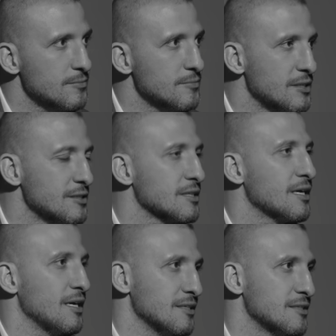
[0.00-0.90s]
Okay. Menis,
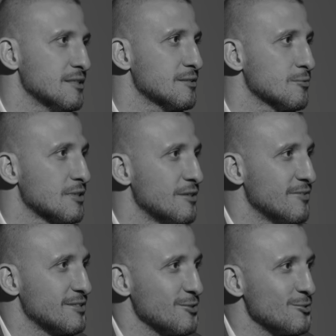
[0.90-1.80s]
I insist to give
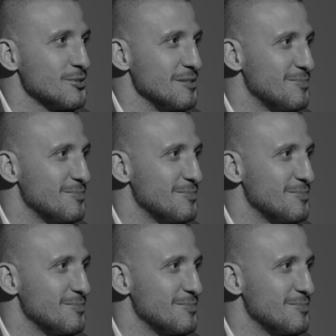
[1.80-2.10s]
a solution,